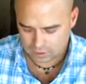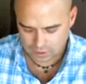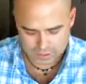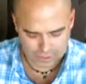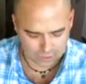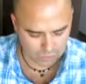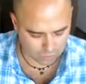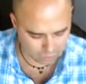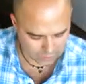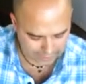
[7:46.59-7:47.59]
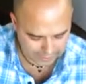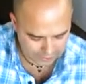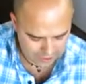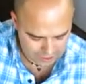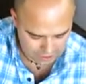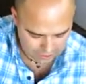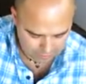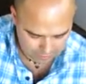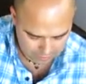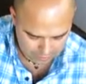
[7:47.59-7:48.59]
Now we're going to add our slip.
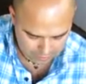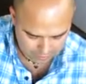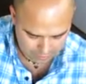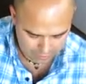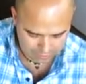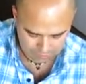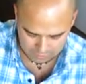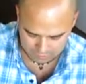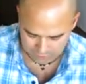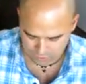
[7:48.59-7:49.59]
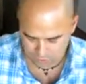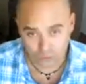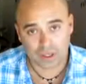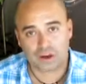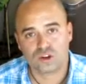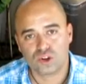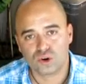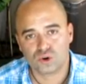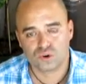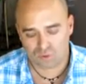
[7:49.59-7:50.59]
It's really glue